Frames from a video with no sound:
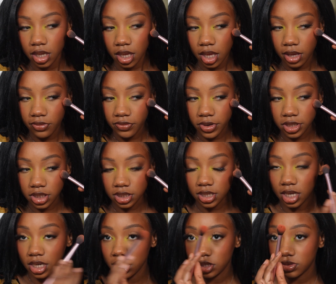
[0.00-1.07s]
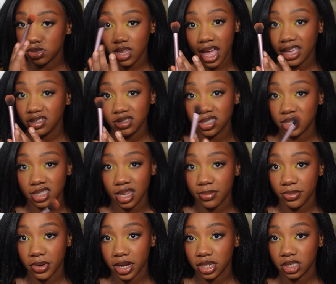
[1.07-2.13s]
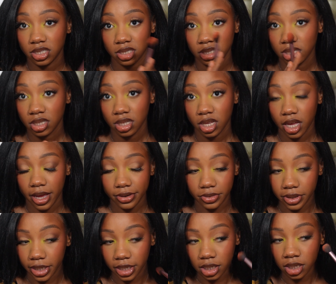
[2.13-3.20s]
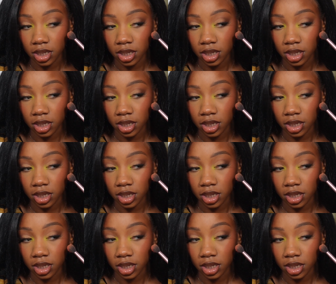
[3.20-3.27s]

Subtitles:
And we're just gonna I use the same brush. I don't care.